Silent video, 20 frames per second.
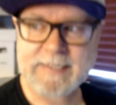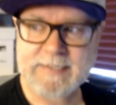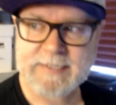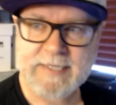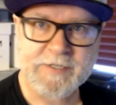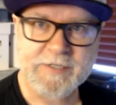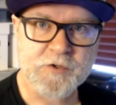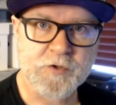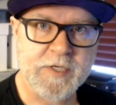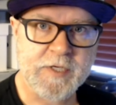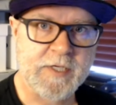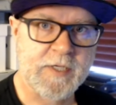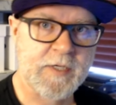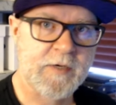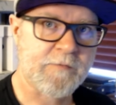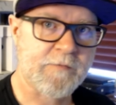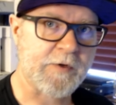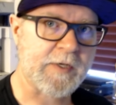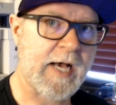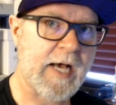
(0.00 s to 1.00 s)
entry
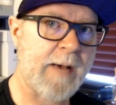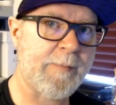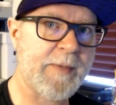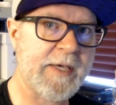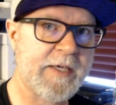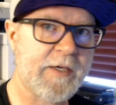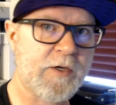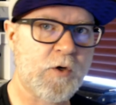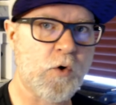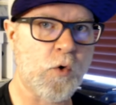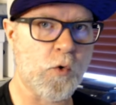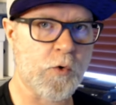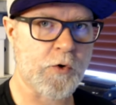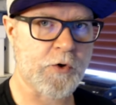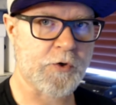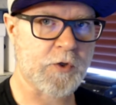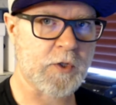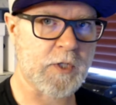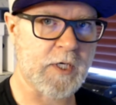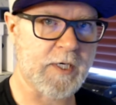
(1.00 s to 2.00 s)
for Comic
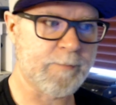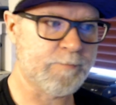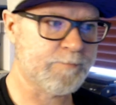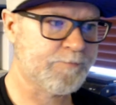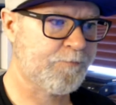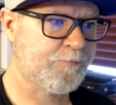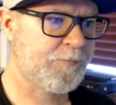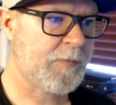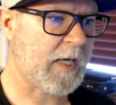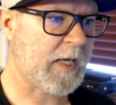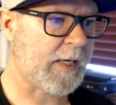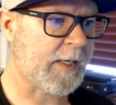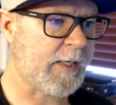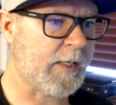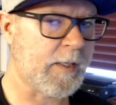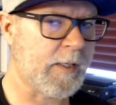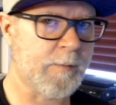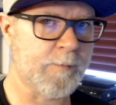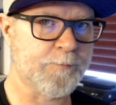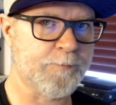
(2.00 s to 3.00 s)
Corner Club.
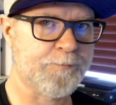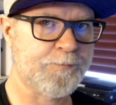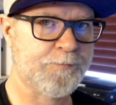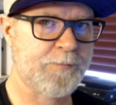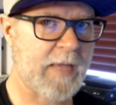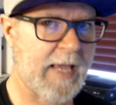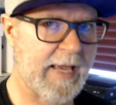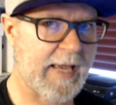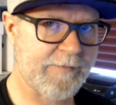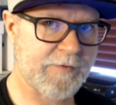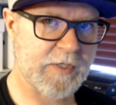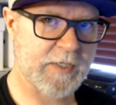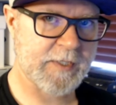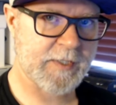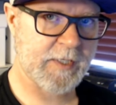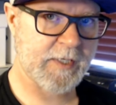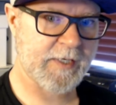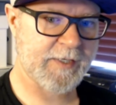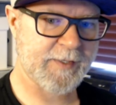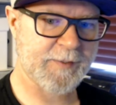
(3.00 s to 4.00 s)
I haven't
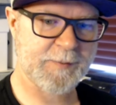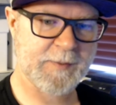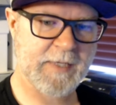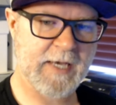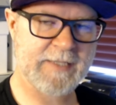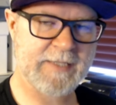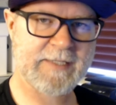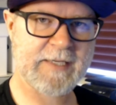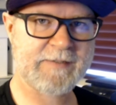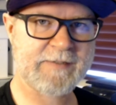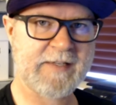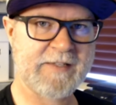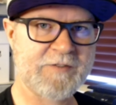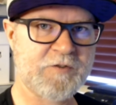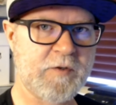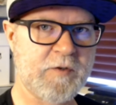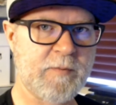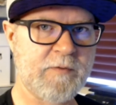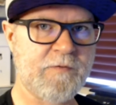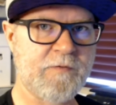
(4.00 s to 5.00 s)
done a contest
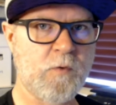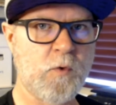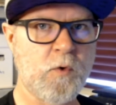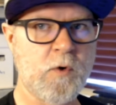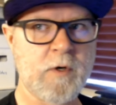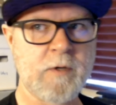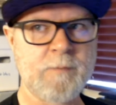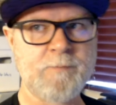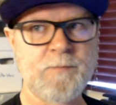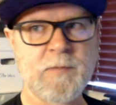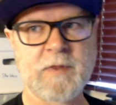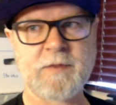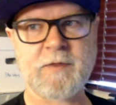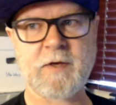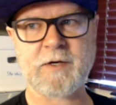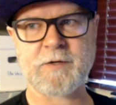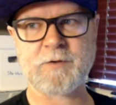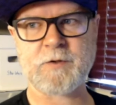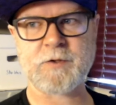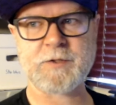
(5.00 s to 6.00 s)
entry before.
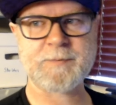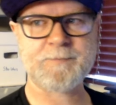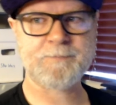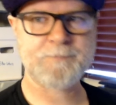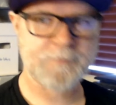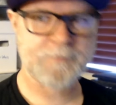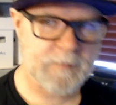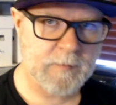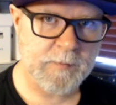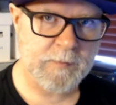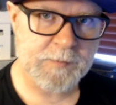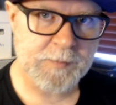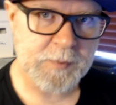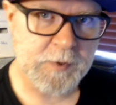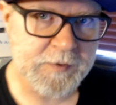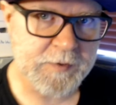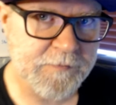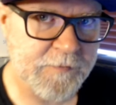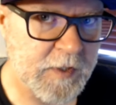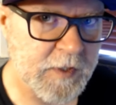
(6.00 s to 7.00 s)
Thought it
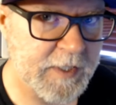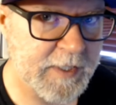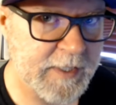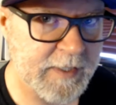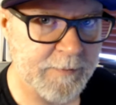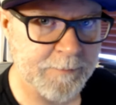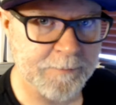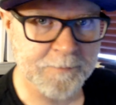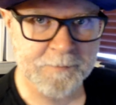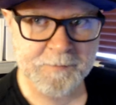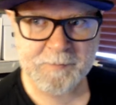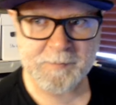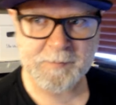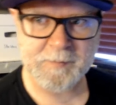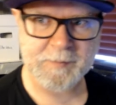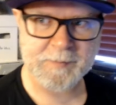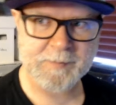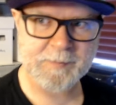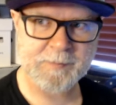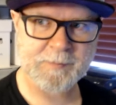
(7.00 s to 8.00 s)
looked fun and
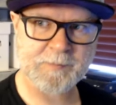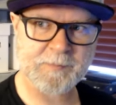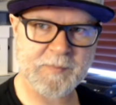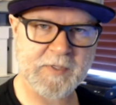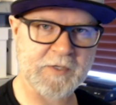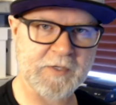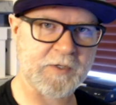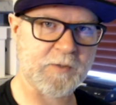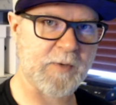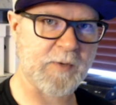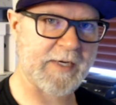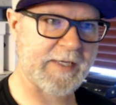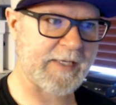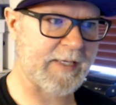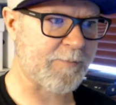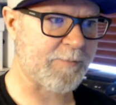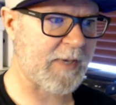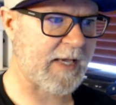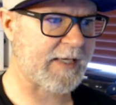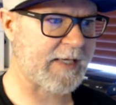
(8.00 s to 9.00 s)
be a good way to
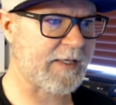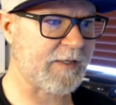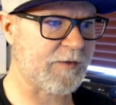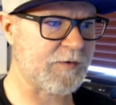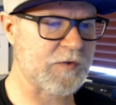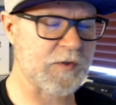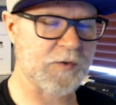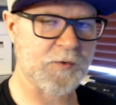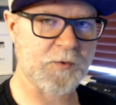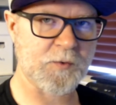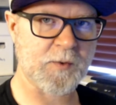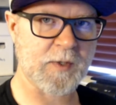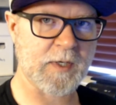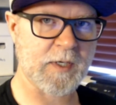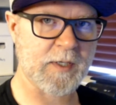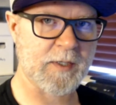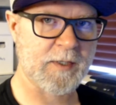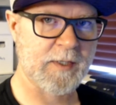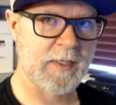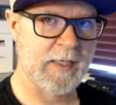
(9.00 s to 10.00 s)
get back
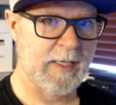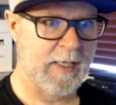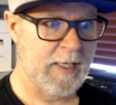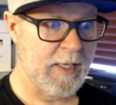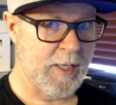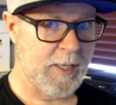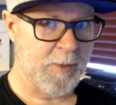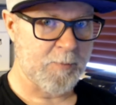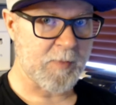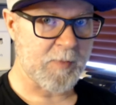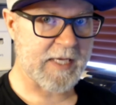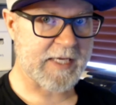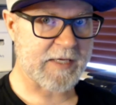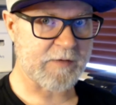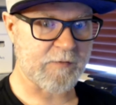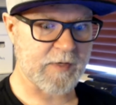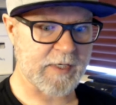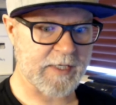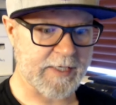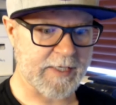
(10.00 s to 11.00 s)
into
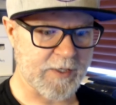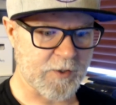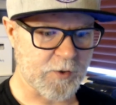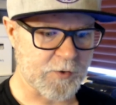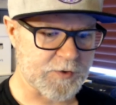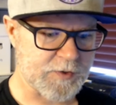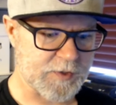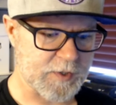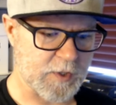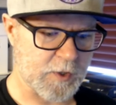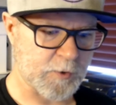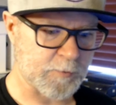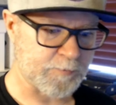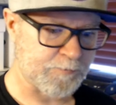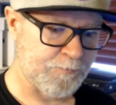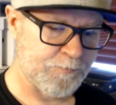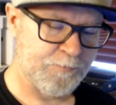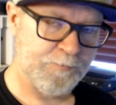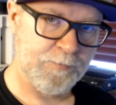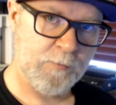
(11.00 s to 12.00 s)
making videos. So
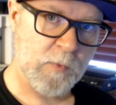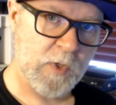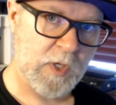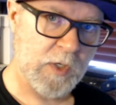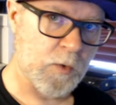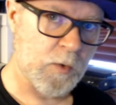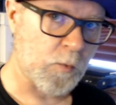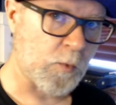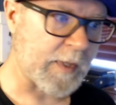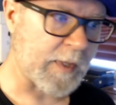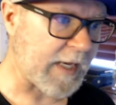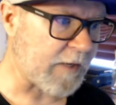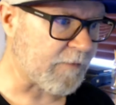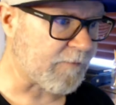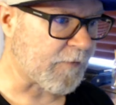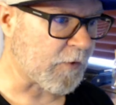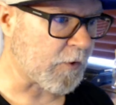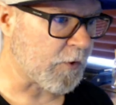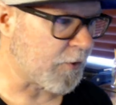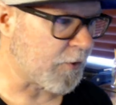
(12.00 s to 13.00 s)
without further